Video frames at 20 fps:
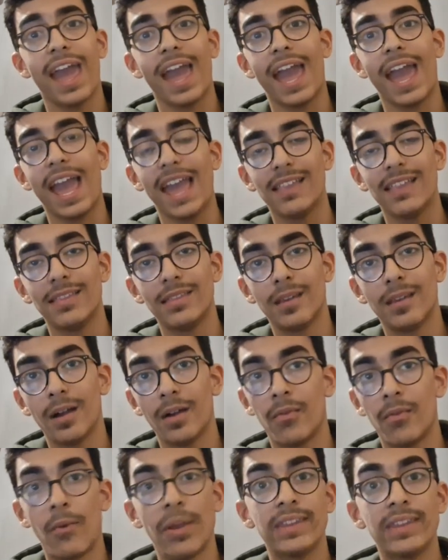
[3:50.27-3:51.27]
and
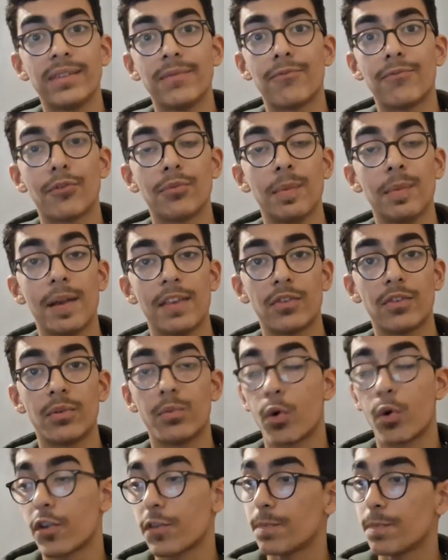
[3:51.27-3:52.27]
rate them from the best to the
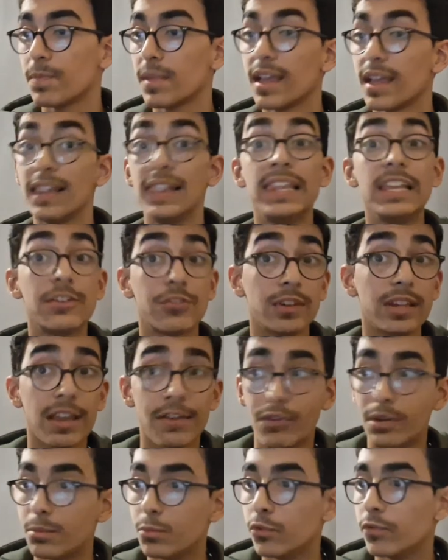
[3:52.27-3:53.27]
worst. Literally
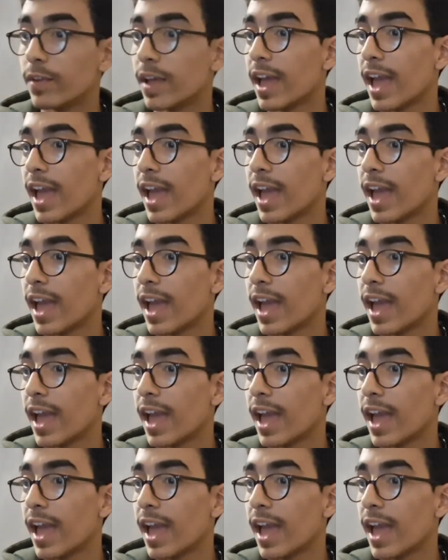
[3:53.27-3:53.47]
every move.